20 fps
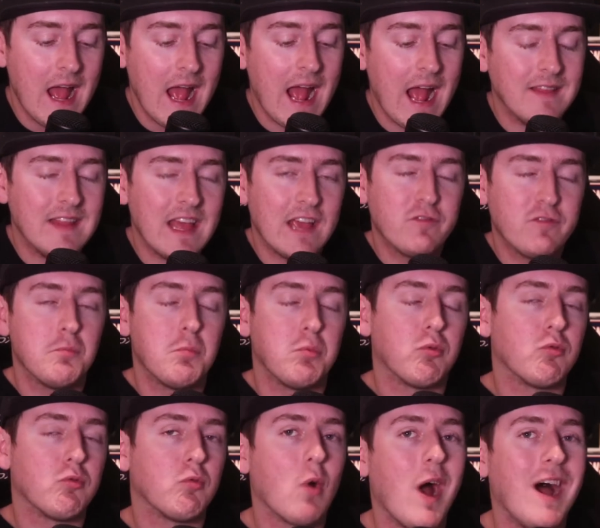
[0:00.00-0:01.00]
and they've
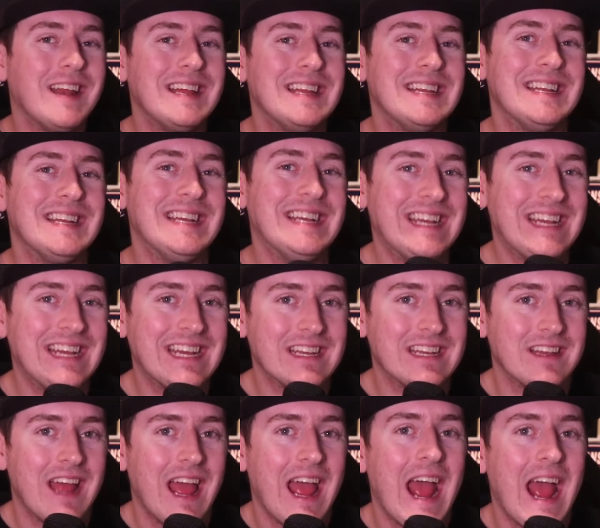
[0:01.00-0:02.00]
brought it in